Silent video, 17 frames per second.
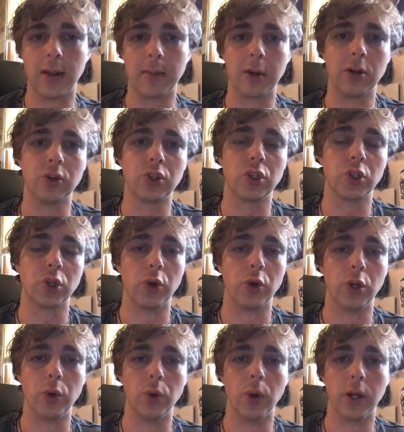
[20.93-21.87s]
I'm going to show
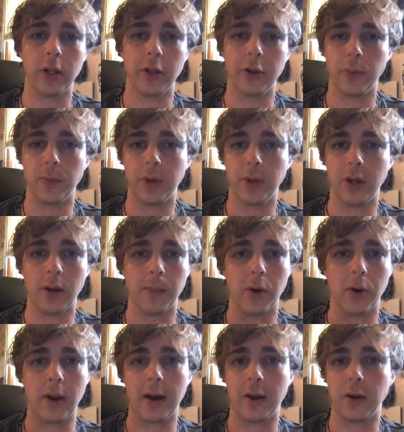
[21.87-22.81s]
you a little bit
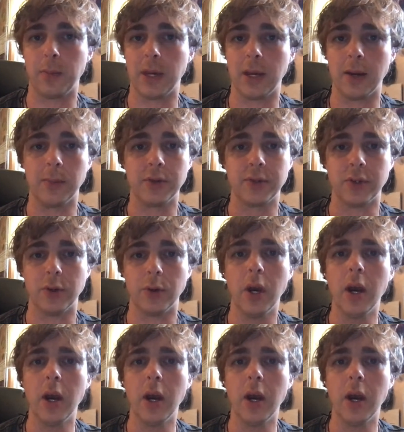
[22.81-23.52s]
about how to be able to